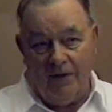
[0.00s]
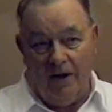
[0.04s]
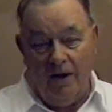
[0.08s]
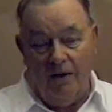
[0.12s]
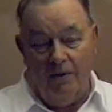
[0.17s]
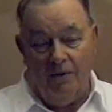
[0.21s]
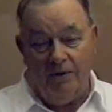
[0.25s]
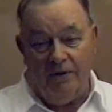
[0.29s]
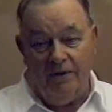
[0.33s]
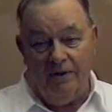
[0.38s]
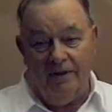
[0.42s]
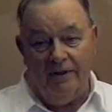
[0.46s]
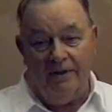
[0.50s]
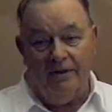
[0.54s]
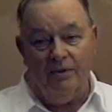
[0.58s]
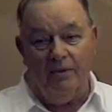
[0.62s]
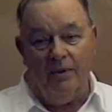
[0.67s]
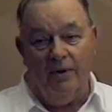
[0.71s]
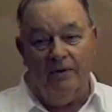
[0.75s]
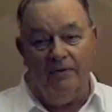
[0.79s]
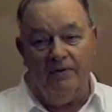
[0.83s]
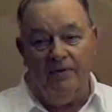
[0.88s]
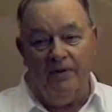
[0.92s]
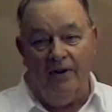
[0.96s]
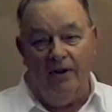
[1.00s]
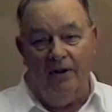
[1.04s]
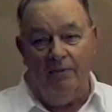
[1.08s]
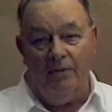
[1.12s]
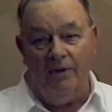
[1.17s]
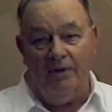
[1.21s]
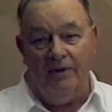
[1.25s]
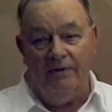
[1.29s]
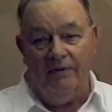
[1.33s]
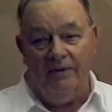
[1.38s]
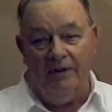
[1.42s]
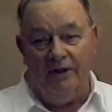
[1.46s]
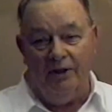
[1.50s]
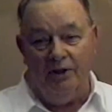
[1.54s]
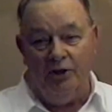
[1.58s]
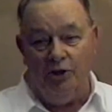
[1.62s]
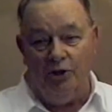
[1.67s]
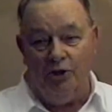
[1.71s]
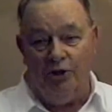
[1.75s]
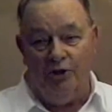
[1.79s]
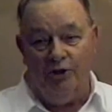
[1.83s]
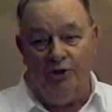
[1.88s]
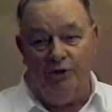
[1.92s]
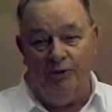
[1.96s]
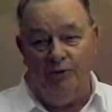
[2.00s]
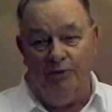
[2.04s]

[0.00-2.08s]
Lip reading: I was in the 12th Armored Division.